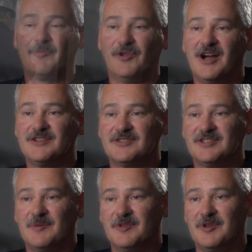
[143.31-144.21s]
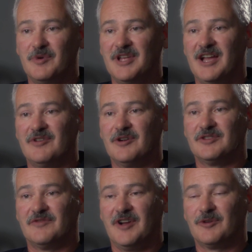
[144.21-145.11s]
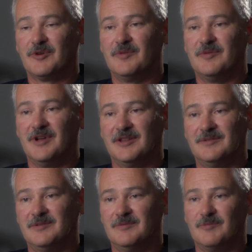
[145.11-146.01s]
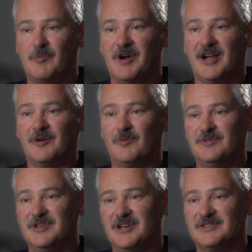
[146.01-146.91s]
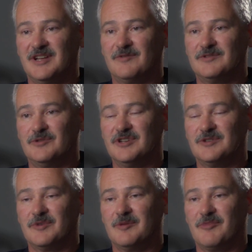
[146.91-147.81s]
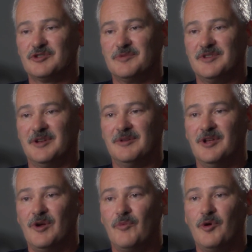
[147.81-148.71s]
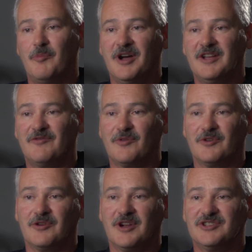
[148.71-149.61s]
it applies to something that we have here at the foundry, uh, Waupaca does have tuition reimbursement that will pay for your